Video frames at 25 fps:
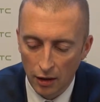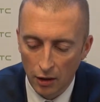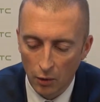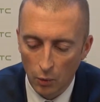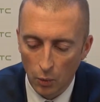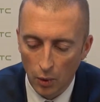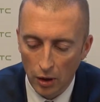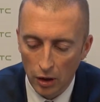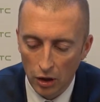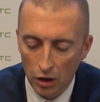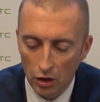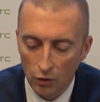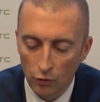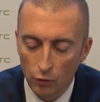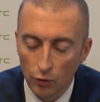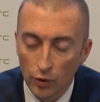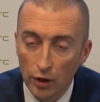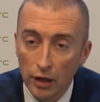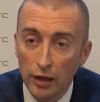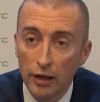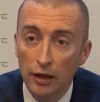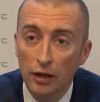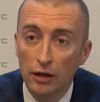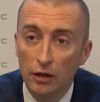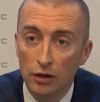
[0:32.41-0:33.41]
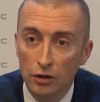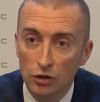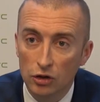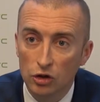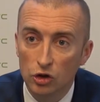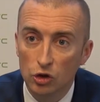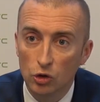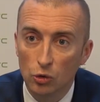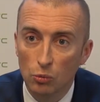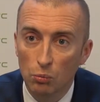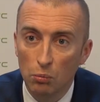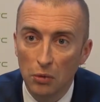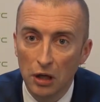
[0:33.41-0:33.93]
where you can really
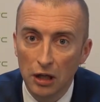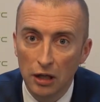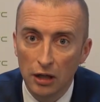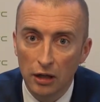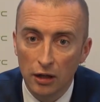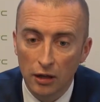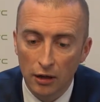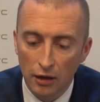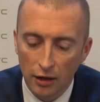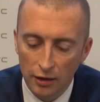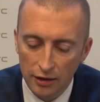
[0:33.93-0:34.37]
consume media.